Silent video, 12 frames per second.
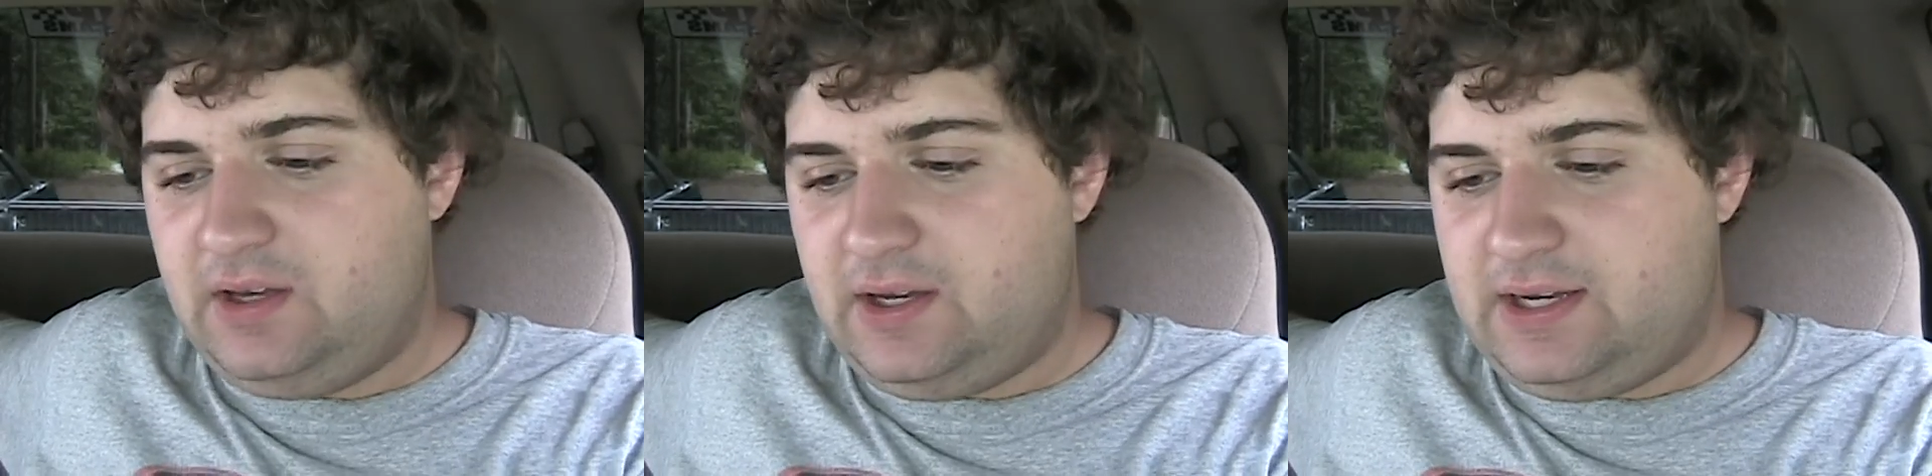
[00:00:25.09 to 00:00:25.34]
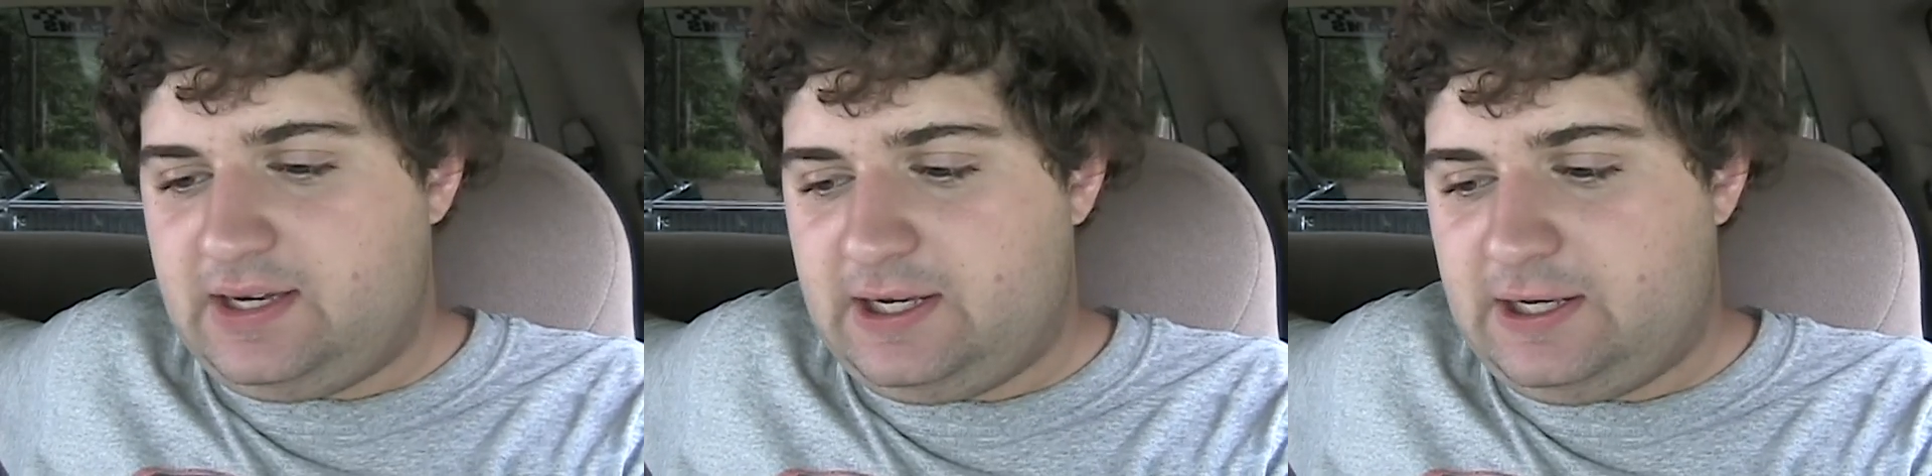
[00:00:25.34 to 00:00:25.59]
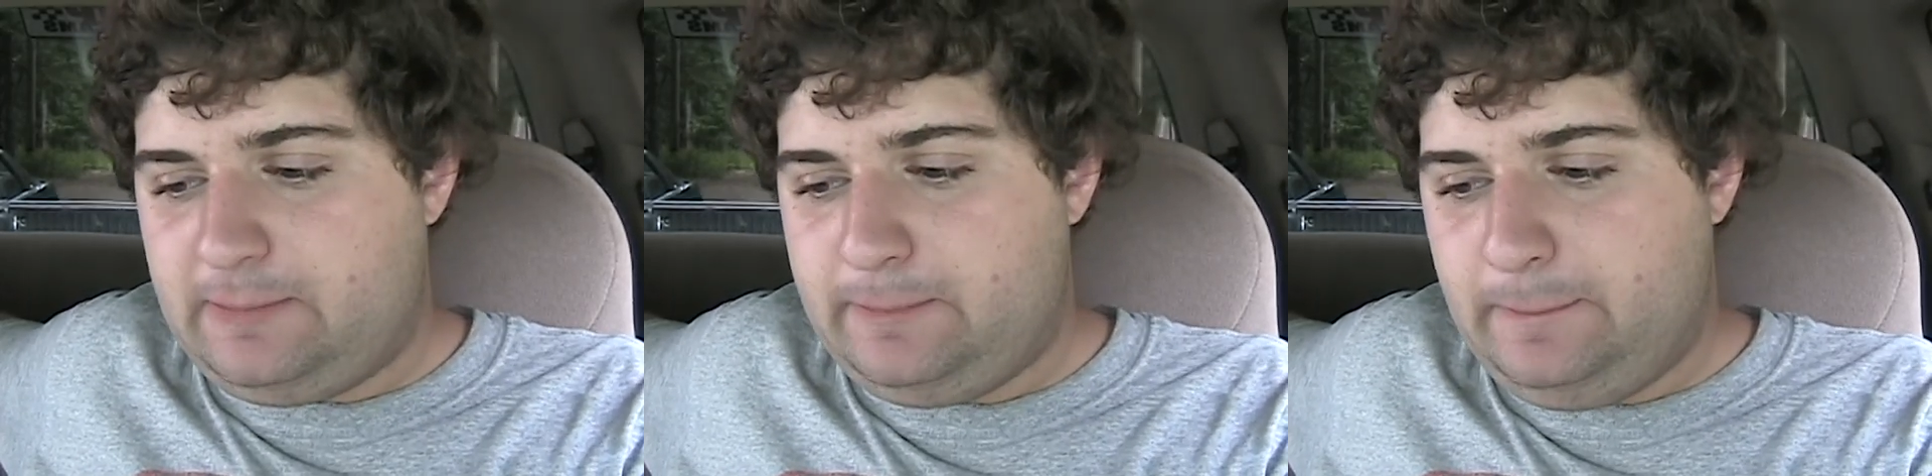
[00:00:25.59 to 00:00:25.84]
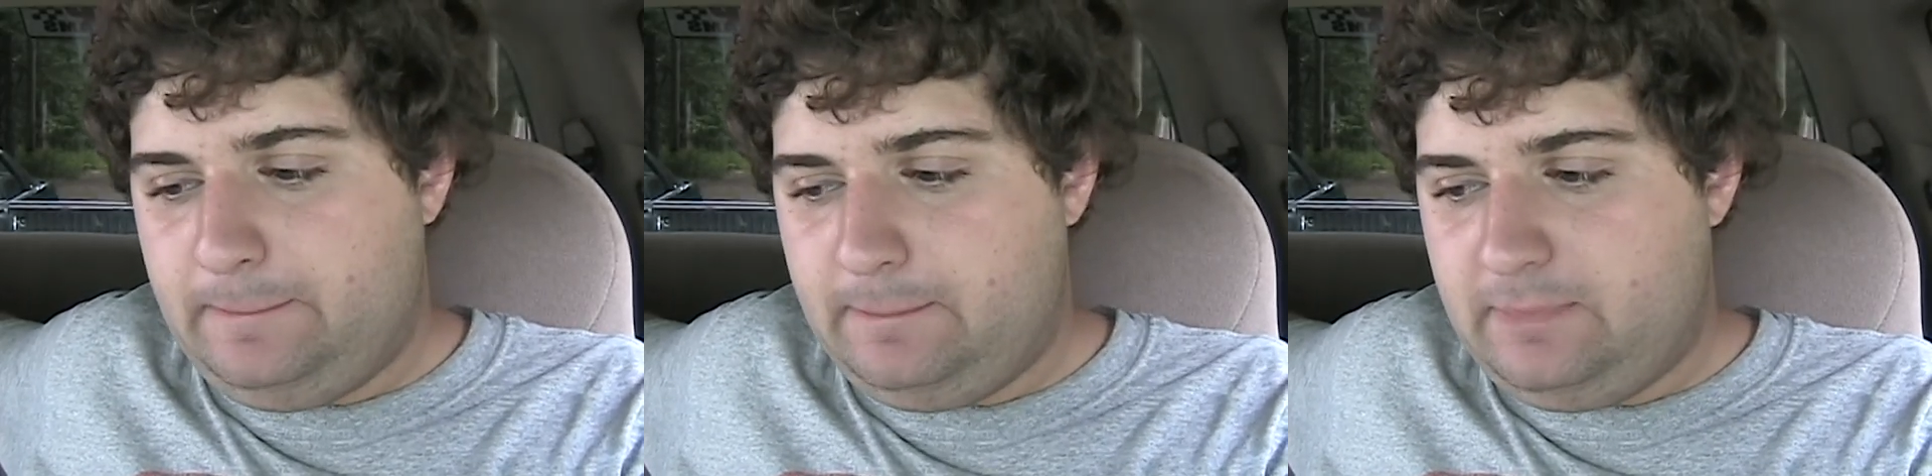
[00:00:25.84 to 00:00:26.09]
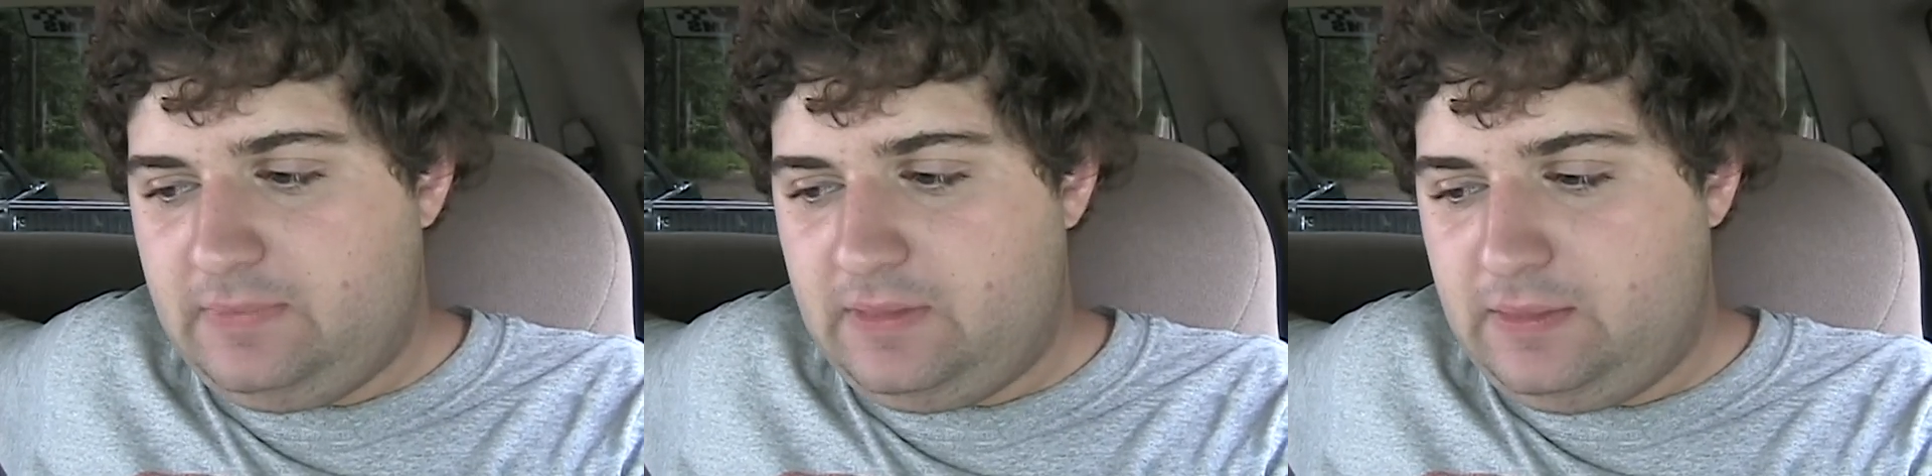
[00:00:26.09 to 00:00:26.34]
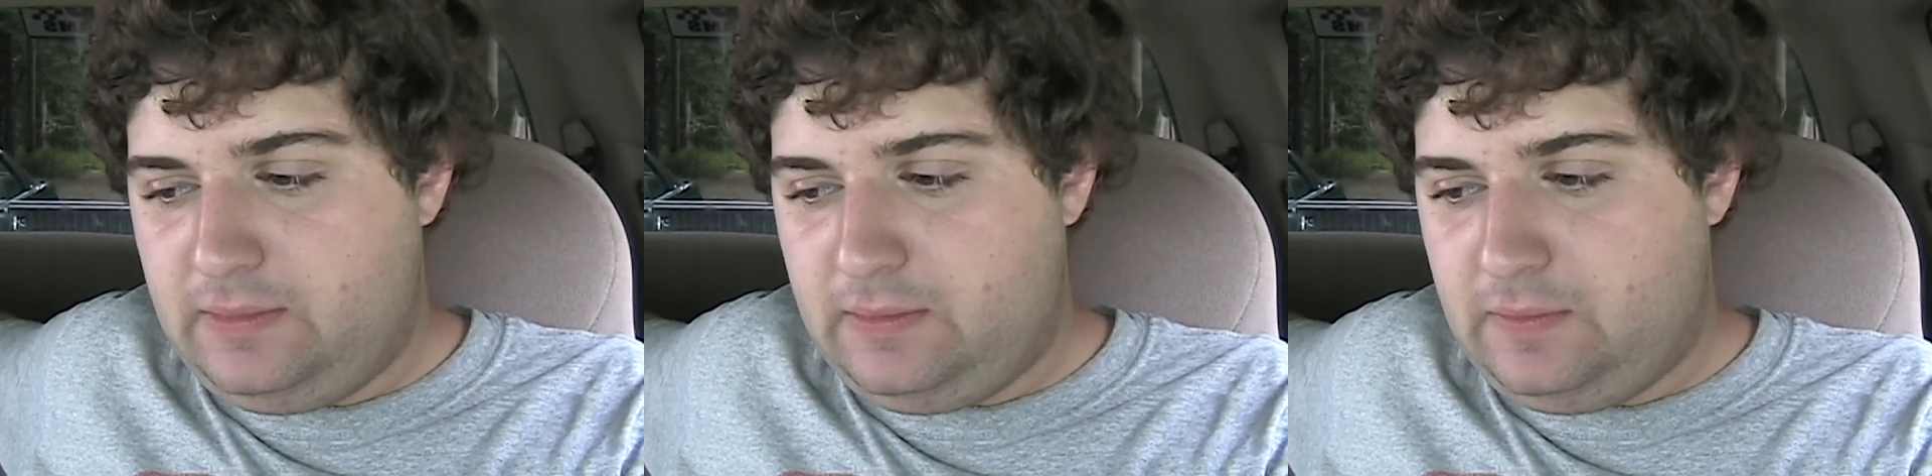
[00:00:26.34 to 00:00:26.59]

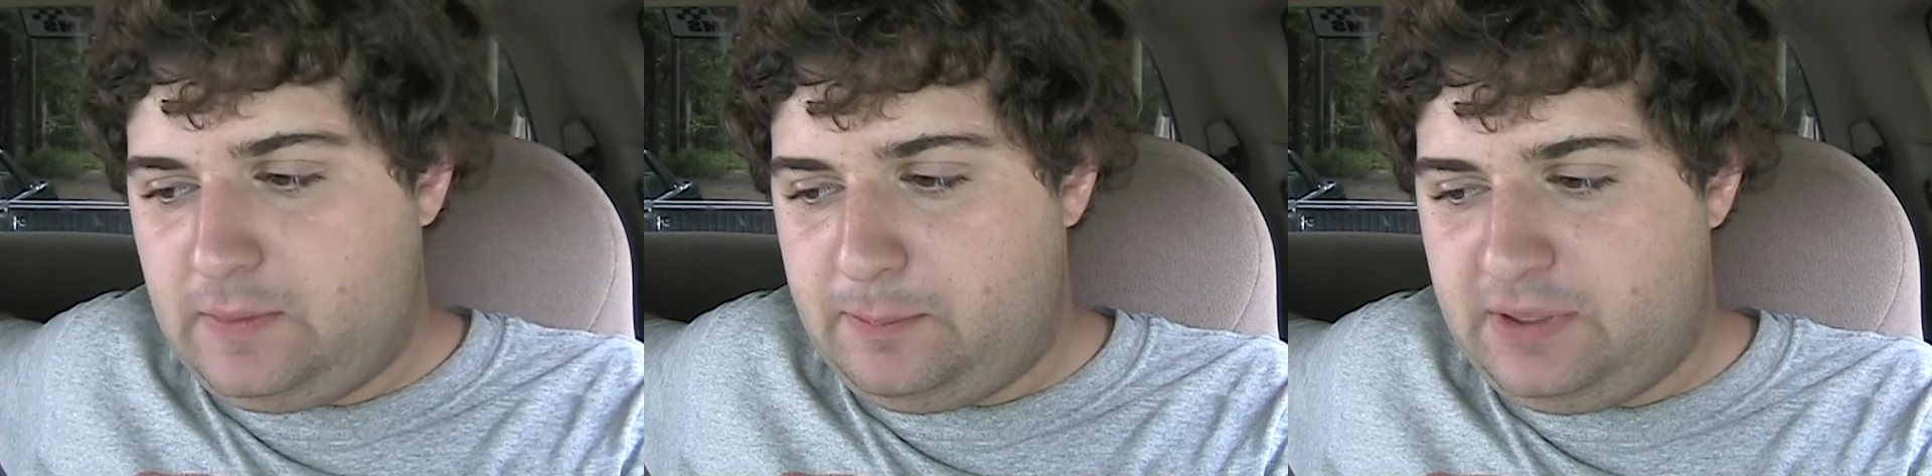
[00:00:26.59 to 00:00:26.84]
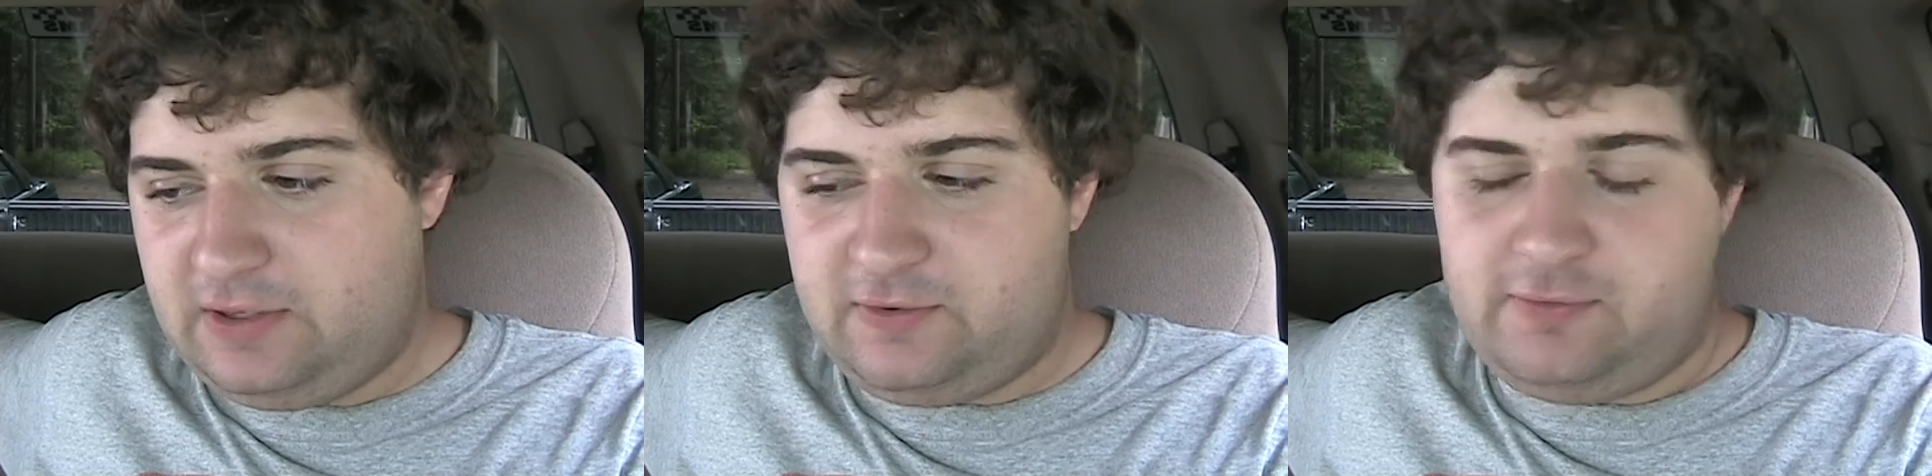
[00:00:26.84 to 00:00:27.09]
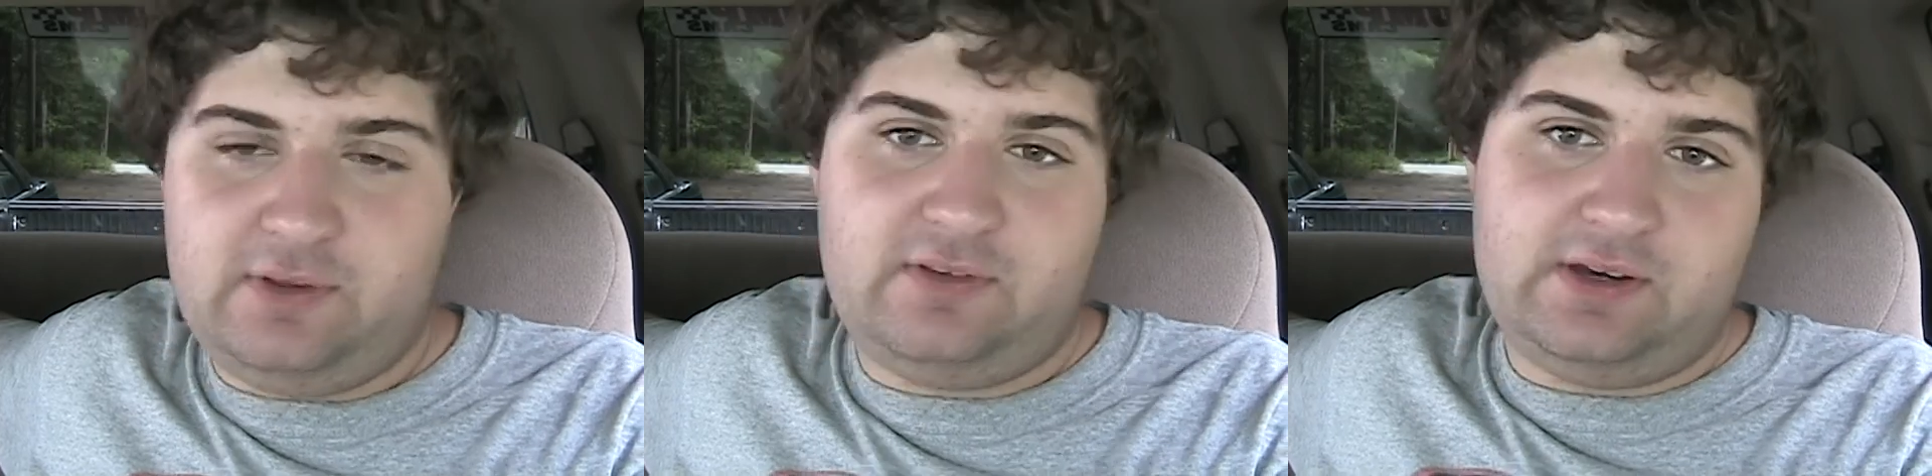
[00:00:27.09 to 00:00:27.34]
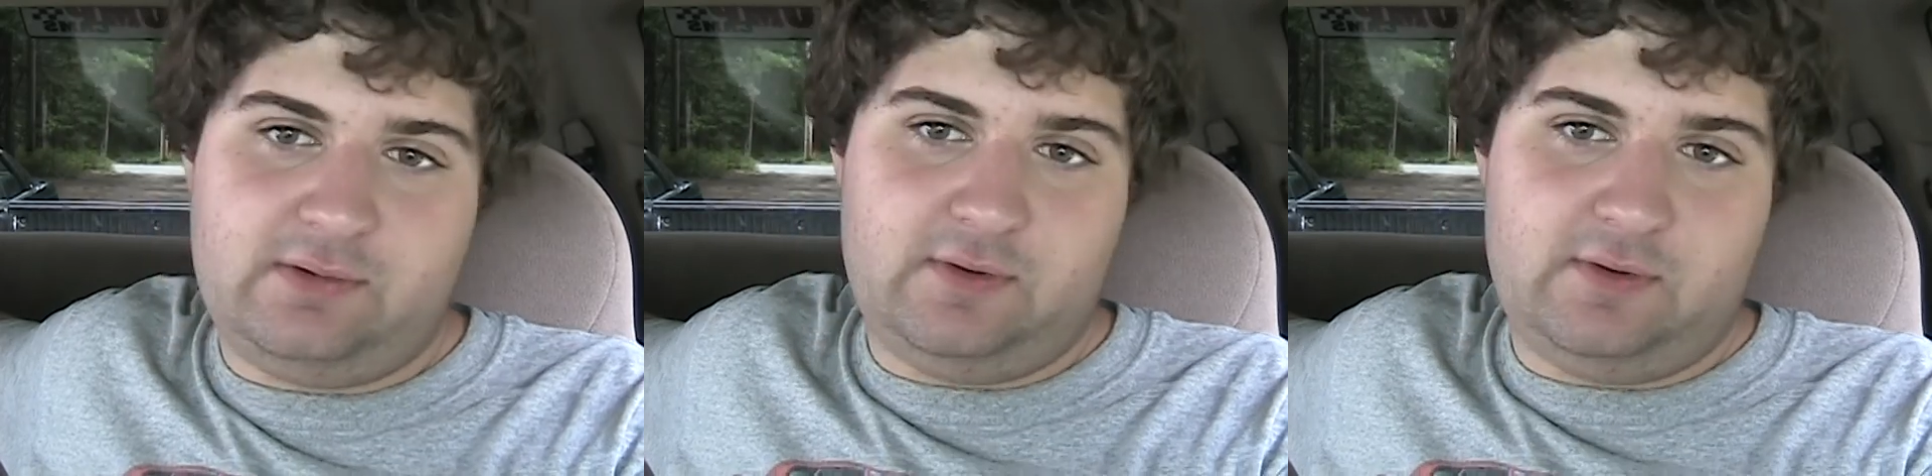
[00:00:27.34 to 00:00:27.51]
The biggest reason